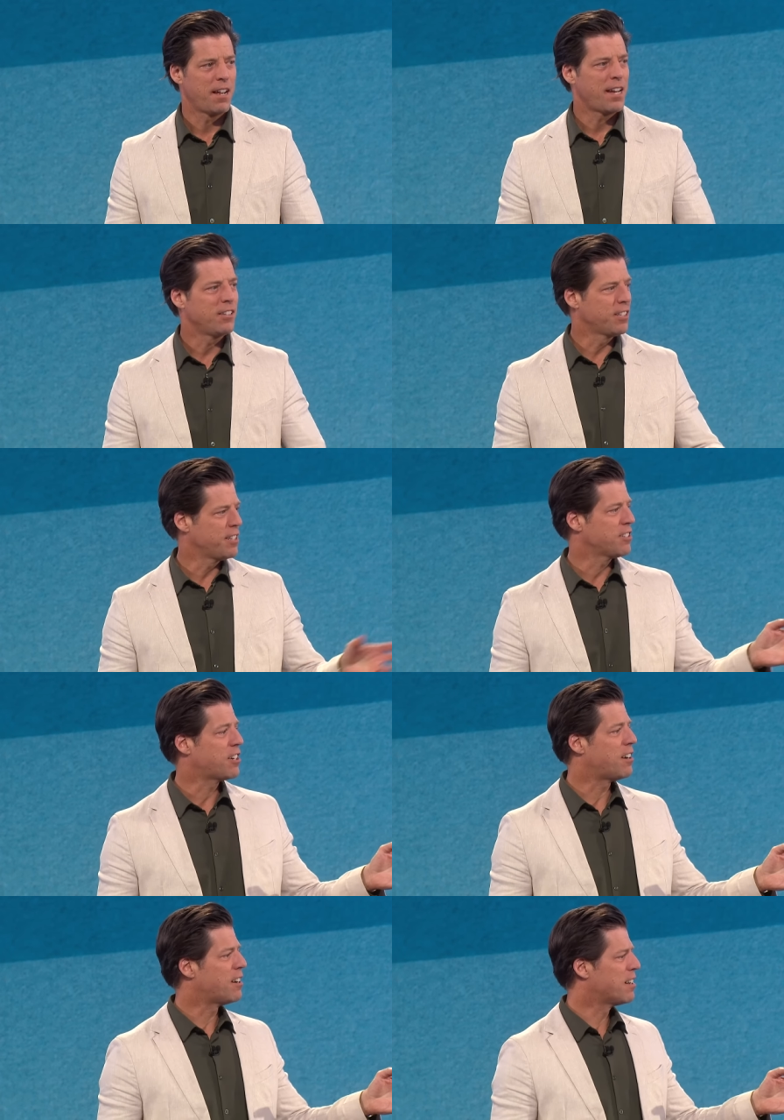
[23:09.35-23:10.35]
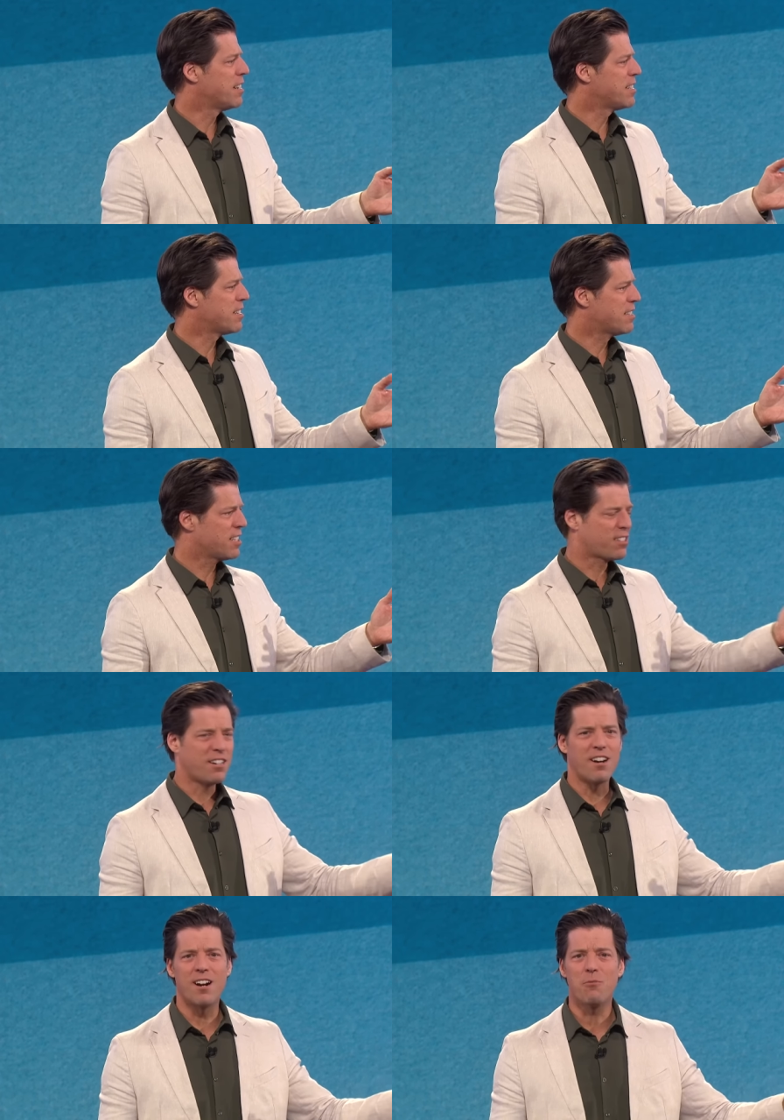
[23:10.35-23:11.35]
And he looks at his car and he says, this
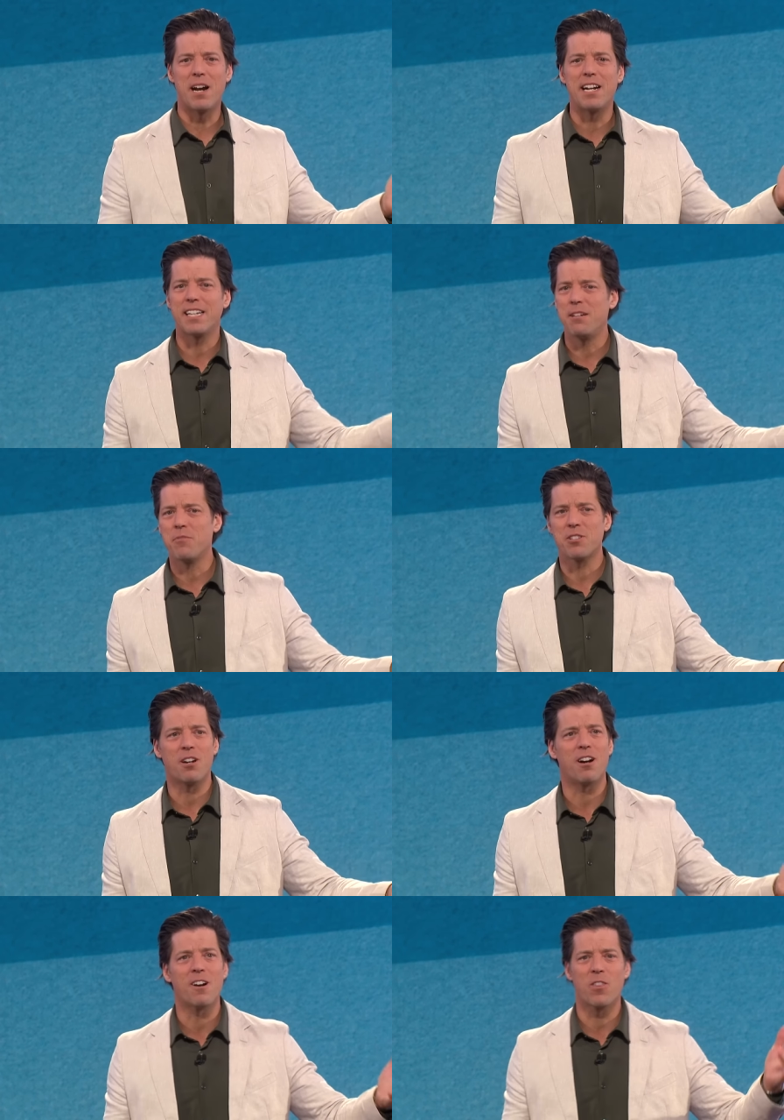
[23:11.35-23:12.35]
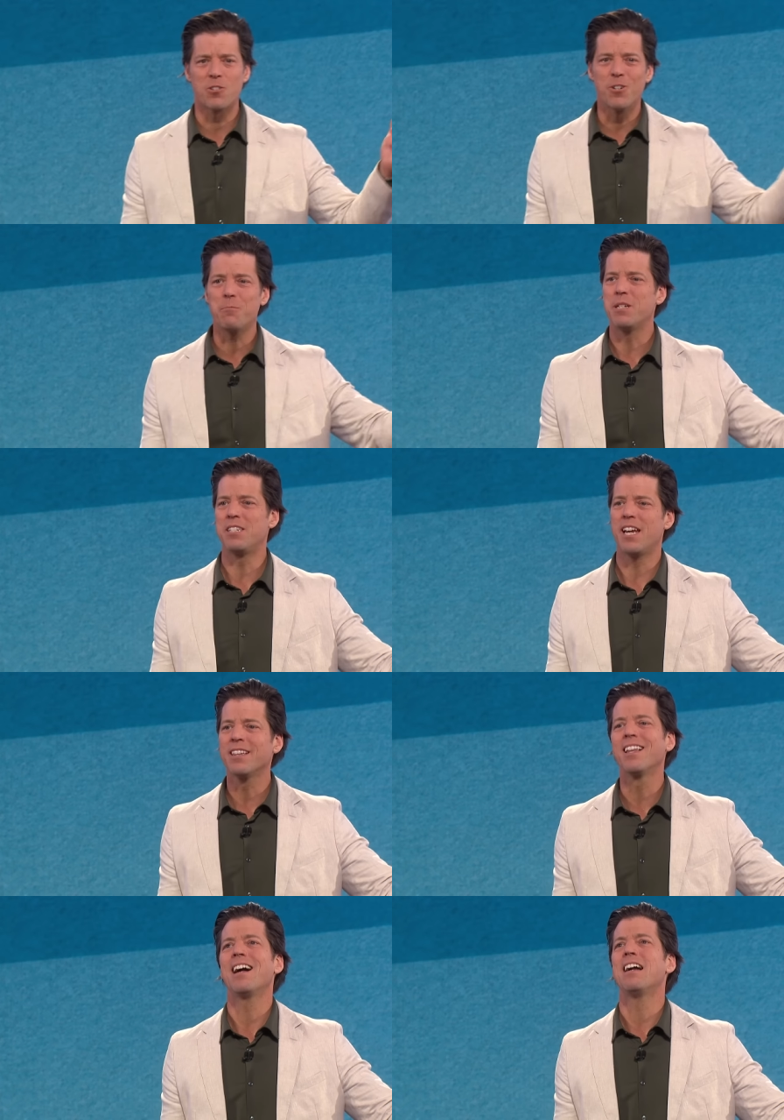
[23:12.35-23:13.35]
car, why did I keep this car? This could have been
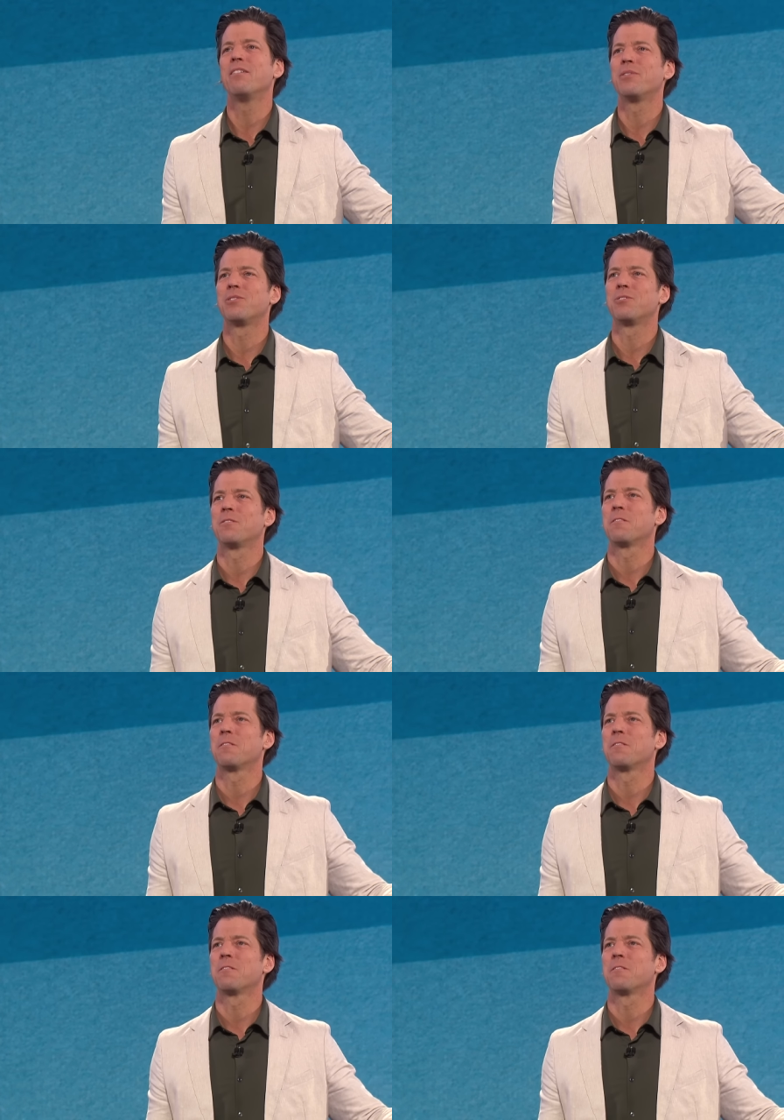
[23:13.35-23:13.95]
10 lives.